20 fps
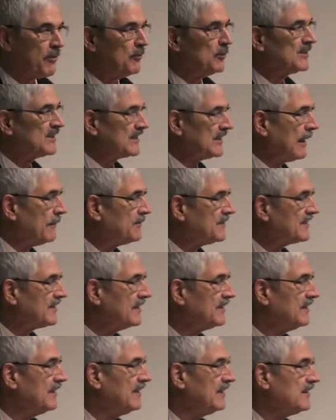through
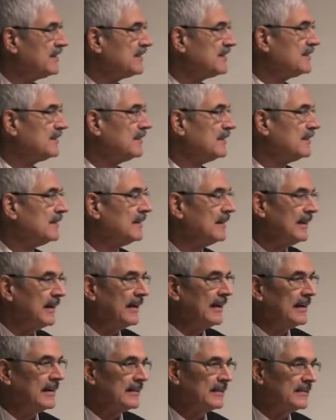subsidies
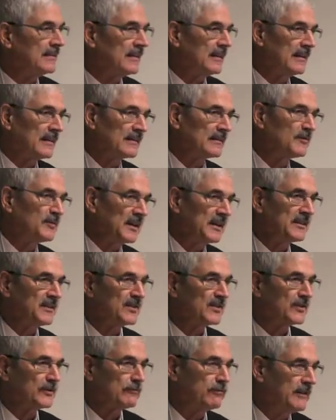and, and
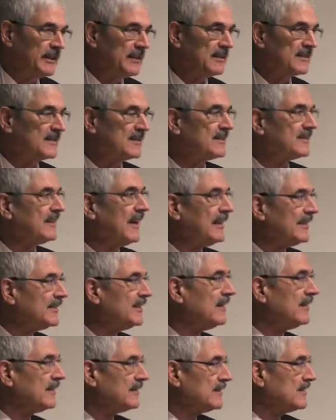very strict
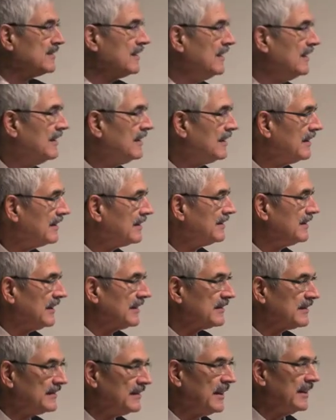standards
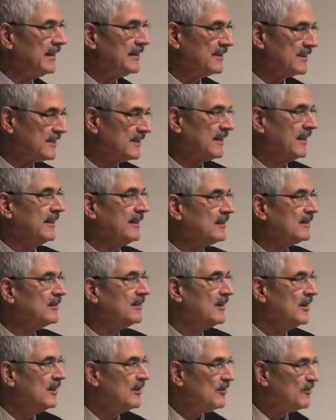that they
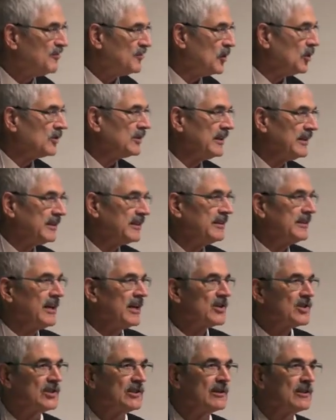set for the
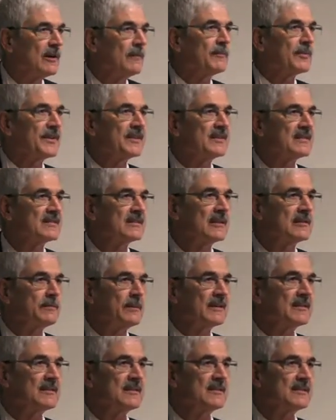irrigation companies
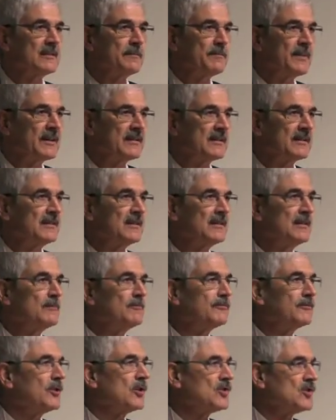that participated in
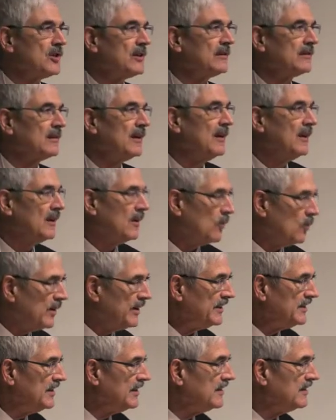the project.
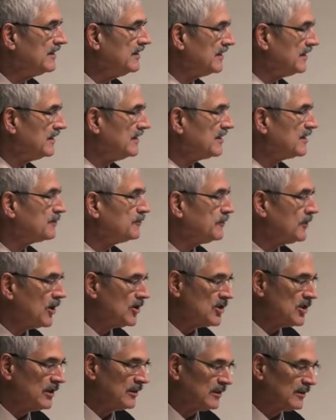We did uh, this
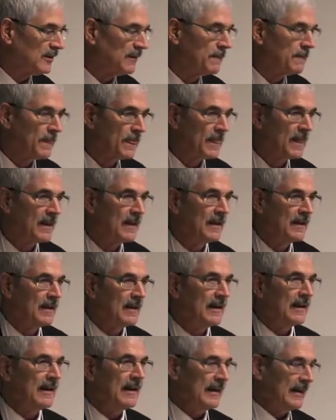project
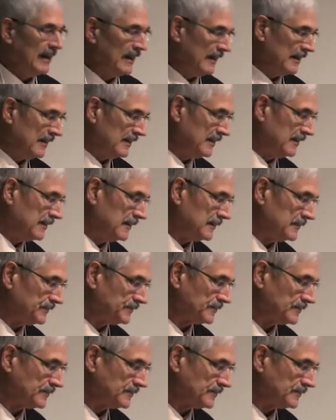and